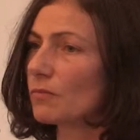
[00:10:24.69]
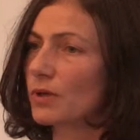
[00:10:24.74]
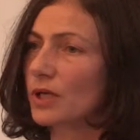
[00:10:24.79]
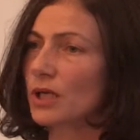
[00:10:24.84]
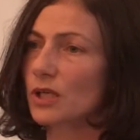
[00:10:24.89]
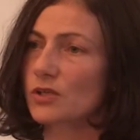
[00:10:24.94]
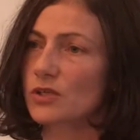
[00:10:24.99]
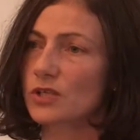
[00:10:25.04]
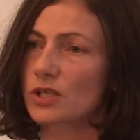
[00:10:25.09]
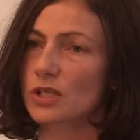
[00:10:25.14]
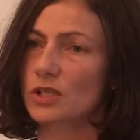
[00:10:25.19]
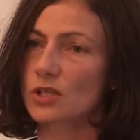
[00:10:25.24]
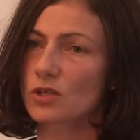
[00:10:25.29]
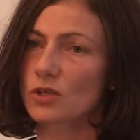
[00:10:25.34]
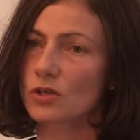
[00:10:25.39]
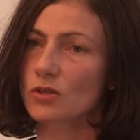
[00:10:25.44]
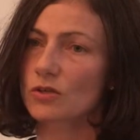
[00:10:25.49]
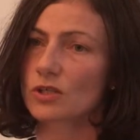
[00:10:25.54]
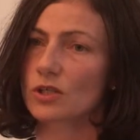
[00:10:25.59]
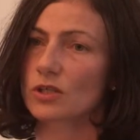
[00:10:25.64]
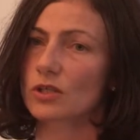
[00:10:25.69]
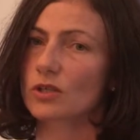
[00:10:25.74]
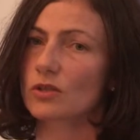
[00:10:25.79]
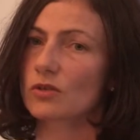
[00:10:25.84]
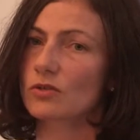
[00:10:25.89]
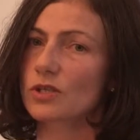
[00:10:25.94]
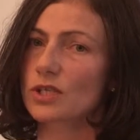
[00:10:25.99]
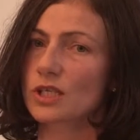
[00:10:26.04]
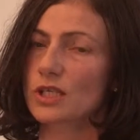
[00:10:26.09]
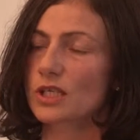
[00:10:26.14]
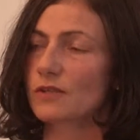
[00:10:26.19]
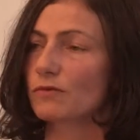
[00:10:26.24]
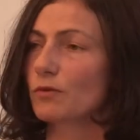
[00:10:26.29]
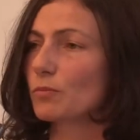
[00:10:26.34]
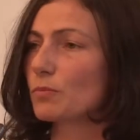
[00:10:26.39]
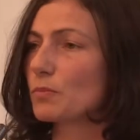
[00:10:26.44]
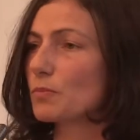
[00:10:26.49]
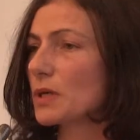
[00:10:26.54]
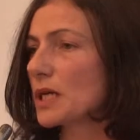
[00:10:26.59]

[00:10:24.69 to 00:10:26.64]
PLC is not in the context of a